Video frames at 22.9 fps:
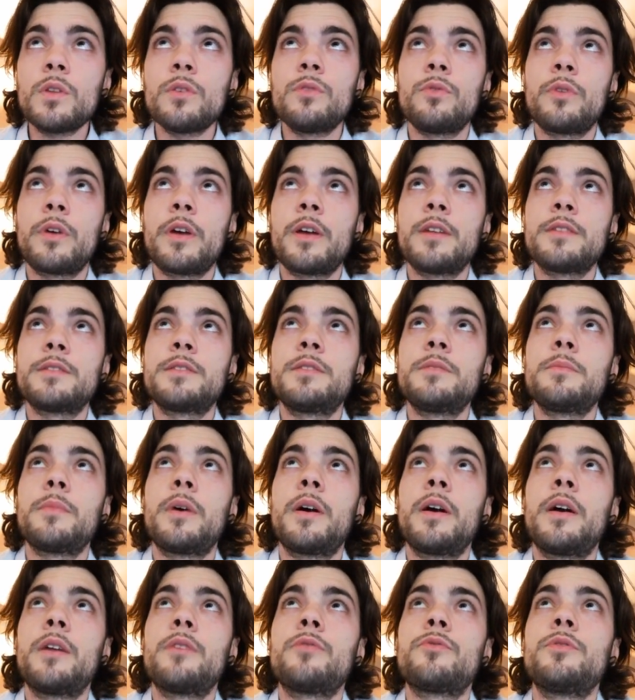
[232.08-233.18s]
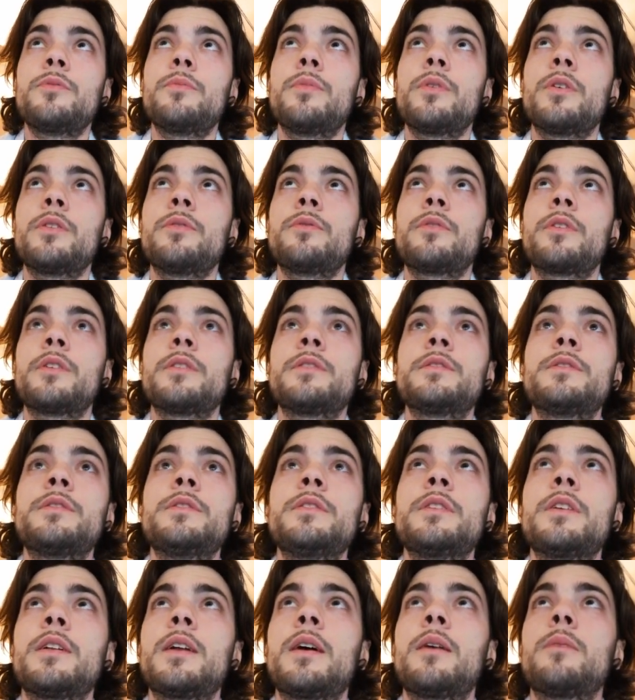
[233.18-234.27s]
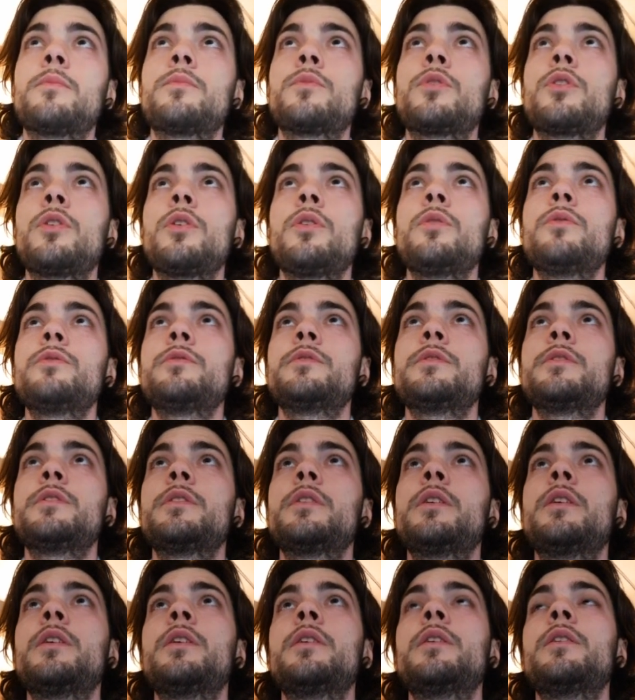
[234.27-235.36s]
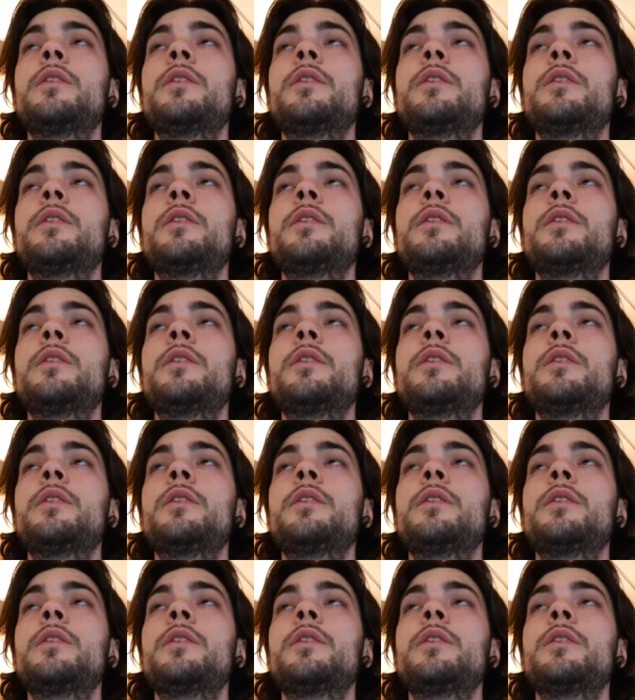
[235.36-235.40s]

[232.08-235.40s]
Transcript: You can see my entry, but you can see that I'm closing it.